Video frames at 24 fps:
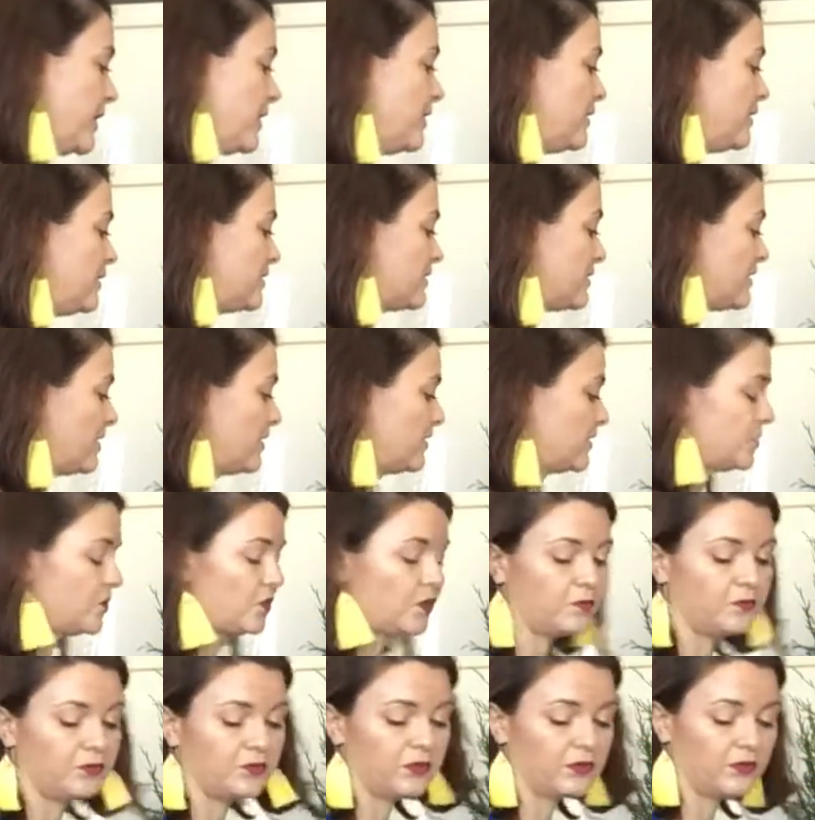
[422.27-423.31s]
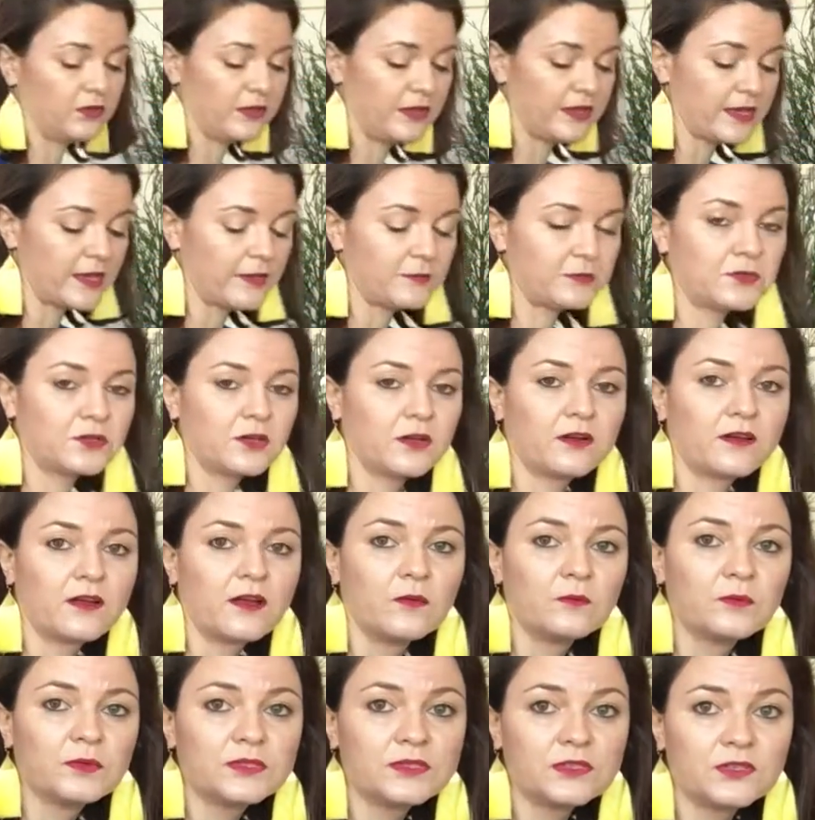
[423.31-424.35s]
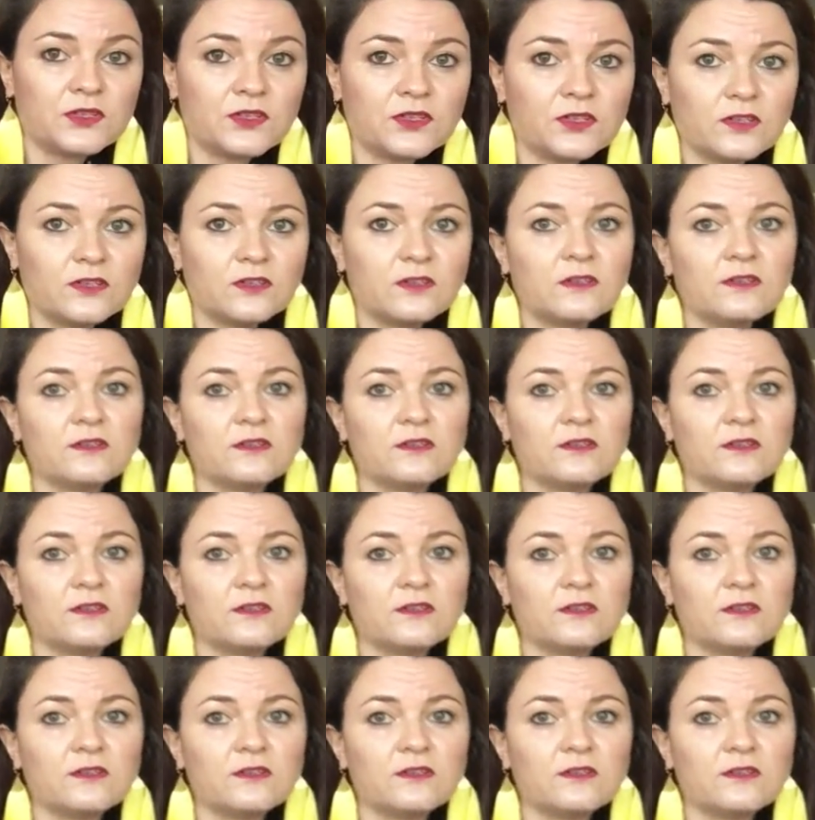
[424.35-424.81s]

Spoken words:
There's also purely abstract composition.